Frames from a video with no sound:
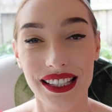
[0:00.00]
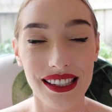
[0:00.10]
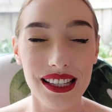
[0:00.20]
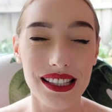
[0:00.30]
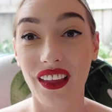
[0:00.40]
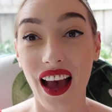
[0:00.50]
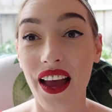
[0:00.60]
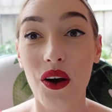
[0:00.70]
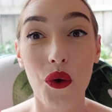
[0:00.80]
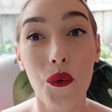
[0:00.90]
this list,
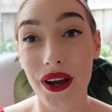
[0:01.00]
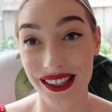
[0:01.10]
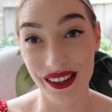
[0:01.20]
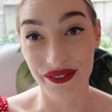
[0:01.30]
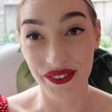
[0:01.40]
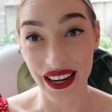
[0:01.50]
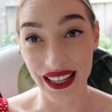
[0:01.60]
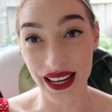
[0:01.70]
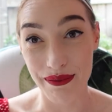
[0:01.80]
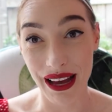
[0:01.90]
I always love
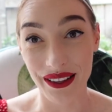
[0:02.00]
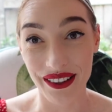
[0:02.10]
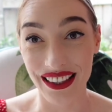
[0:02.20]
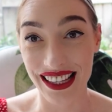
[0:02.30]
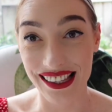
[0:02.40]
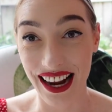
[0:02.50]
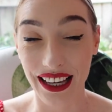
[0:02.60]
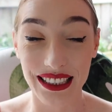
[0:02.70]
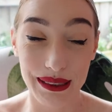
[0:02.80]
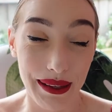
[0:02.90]
finding out about new things that I
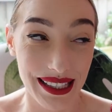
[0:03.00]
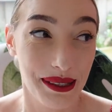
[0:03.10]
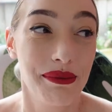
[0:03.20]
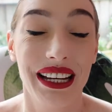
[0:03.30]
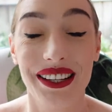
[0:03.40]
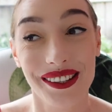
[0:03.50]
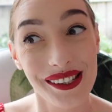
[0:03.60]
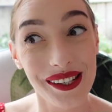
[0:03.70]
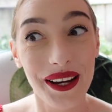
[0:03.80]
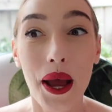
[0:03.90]
can spend some money
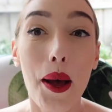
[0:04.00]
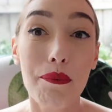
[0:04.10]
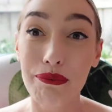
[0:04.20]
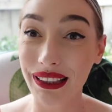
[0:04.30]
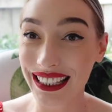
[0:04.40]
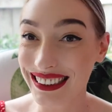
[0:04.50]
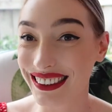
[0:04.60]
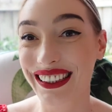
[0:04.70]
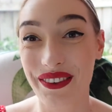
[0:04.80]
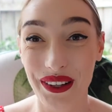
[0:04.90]
on. So please
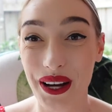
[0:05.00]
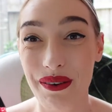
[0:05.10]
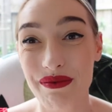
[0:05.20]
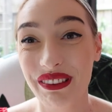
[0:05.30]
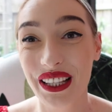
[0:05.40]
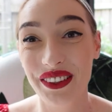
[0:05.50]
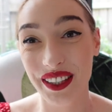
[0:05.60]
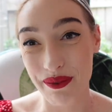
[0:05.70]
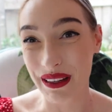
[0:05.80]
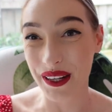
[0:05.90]
do leave a comment below
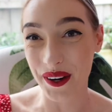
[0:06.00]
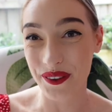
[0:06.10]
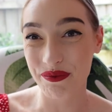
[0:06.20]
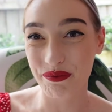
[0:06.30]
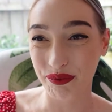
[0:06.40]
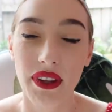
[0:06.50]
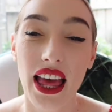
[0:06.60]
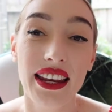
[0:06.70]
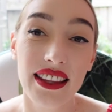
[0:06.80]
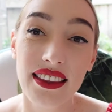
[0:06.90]
and let me know.
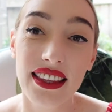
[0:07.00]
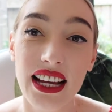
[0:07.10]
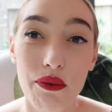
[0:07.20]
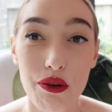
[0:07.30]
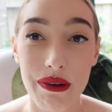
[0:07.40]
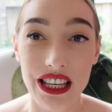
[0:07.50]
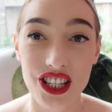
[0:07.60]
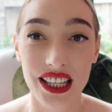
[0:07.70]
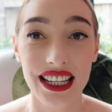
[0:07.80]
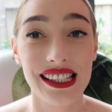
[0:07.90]
Another thing I will
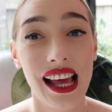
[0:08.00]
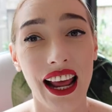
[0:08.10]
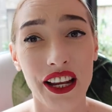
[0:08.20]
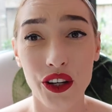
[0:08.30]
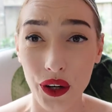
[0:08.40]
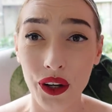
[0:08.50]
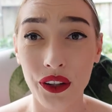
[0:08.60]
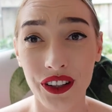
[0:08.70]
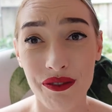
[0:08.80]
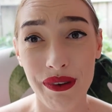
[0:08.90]
mention is that I know a
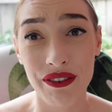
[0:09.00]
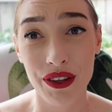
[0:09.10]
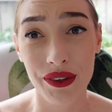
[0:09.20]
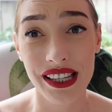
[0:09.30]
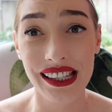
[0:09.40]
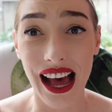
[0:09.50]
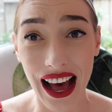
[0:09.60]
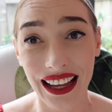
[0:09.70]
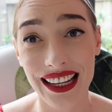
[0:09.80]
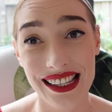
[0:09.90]
lot of my viewers
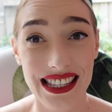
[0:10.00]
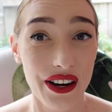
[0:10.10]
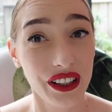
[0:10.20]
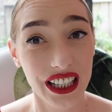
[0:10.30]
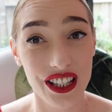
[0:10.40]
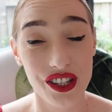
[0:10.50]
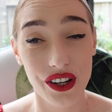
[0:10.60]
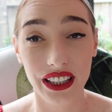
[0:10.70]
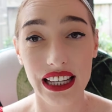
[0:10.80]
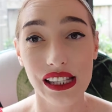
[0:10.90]
aren't necessarily in
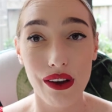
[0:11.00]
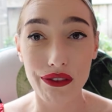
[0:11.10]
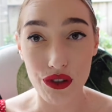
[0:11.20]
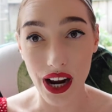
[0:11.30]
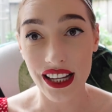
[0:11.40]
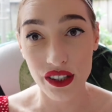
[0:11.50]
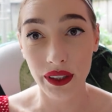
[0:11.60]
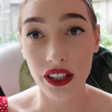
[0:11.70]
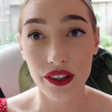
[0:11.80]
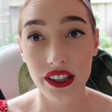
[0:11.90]
Australia, so I've tried to
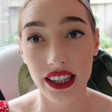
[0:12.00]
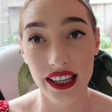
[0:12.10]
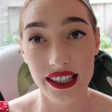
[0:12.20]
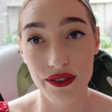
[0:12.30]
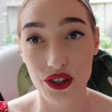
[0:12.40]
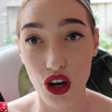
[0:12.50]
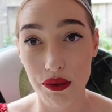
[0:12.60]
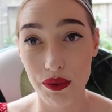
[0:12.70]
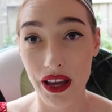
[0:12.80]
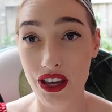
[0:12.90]
include links of
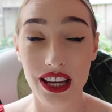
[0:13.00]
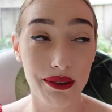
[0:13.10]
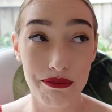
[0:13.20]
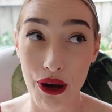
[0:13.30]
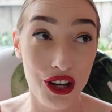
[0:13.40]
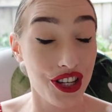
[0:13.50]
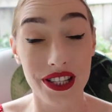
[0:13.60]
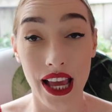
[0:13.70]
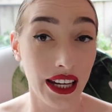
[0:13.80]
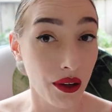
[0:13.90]
shops where you can
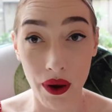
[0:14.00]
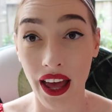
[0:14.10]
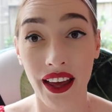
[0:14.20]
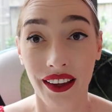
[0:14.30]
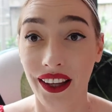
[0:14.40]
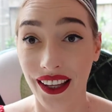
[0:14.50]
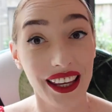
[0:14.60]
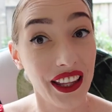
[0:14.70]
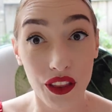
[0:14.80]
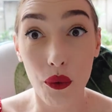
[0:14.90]
purchase anywhere
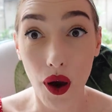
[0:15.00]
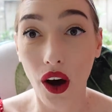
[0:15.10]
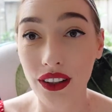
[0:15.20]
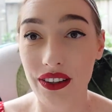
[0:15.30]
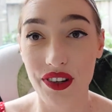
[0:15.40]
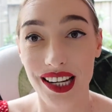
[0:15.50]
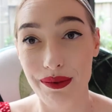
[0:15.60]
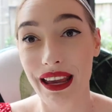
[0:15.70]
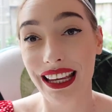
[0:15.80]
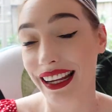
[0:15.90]
in the world. I've tried to
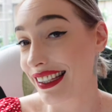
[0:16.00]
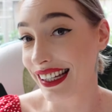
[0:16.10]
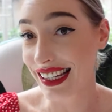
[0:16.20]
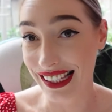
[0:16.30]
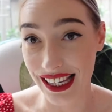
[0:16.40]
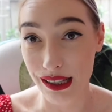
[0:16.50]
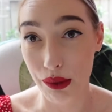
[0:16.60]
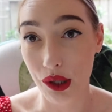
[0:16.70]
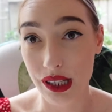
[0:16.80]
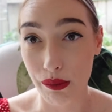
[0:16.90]
make it as
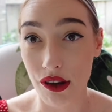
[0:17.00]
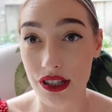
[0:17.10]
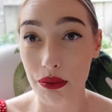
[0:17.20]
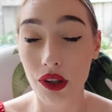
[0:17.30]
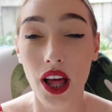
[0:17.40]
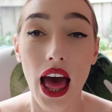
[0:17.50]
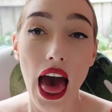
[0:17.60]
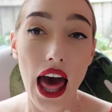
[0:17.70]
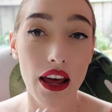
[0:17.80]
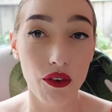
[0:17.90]
inaccessible as possible
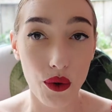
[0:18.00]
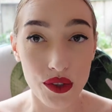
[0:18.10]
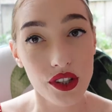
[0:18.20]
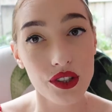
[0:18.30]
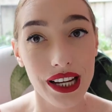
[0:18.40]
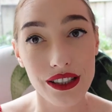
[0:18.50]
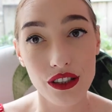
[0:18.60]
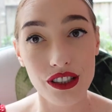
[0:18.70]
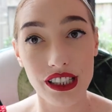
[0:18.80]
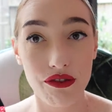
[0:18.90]
and I've also tried to
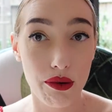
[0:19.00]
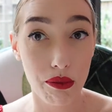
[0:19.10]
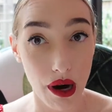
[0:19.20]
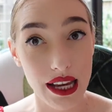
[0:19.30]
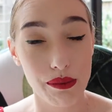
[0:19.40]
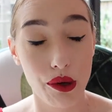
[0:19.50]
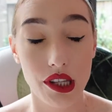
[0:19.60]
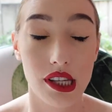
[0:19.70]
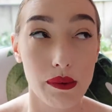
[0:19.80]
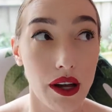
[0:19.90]
use different price
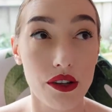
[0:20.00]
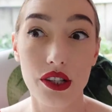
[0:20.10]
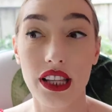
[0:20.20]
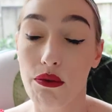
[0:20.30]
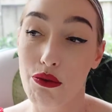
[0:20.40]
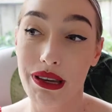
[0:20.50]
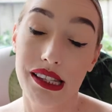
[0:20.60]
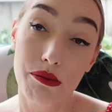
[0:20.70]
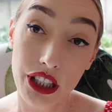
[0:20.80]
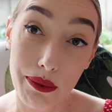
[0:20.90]
points as well. So there will be
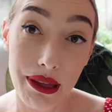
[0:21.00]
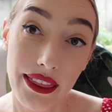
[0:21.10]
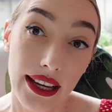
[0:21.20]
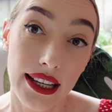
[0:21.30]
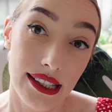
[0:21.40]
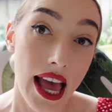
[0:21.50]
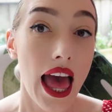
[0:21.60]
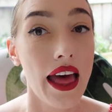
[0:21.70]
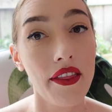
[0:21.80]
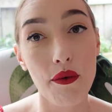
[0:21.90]
some cheaper things
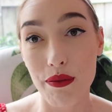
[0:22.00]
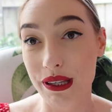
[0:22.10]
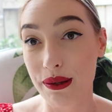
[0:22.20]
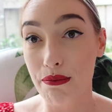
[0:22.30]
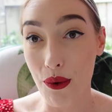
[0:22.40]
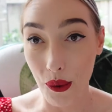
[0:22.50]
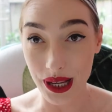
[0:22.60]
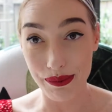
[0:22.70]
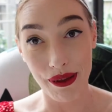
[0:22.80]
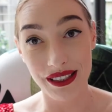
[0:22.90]
and there will be some more
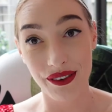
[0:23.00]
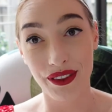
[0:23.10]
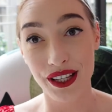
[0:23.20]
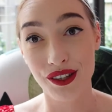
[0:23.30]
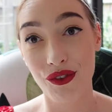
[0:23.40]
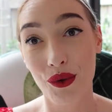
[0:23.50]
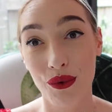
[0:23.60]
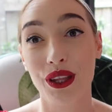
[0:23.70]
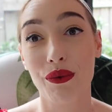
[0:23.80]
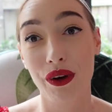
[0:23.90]
expensive things if you're
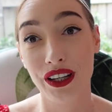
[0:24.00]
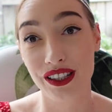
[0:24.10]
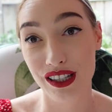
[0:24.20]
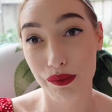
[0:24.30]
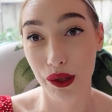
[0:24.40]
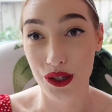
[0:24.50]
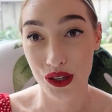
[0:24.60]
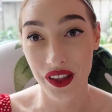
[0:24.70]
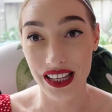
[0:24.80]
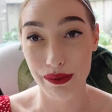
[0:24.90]
really wanting to splurge
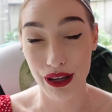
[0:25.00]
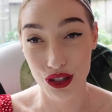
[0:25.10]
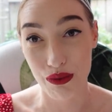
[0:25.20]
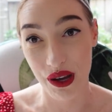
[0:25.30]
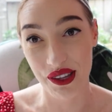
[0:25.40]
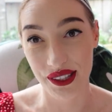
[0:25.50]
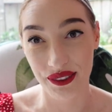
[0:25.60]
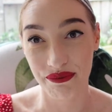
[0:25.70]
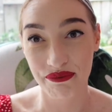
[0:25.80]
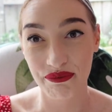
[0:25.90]
on that special
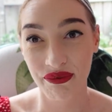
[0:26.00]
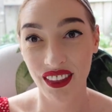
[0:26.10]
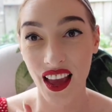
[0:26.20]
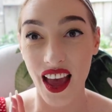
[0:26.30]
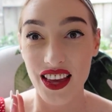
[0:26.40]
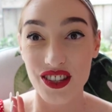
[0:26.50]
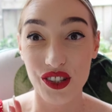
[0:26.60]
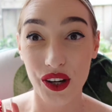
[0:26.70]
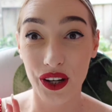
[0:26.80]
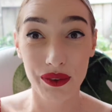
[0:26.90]
person.
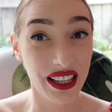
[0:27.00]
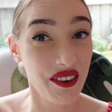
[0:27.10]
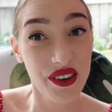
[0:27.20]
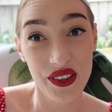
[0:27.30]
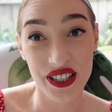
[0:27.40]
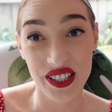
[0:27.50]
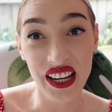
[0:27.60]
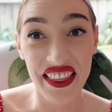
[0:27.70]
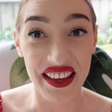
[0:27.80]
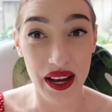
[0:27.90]
So without further ado,
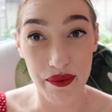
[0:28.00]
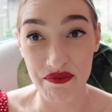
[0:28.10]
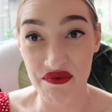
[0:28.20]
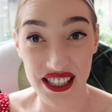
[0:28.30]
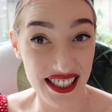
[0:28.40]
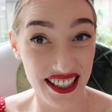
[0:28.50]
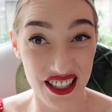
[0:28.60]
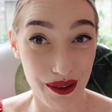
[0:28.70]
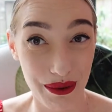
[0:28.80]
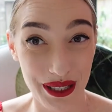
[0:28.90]
I think I'm just gonna
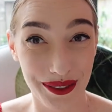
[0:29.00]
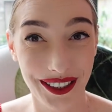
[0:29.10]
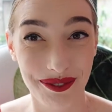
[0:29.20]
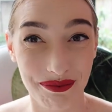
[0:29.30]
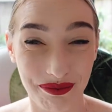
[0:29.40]
jump into it.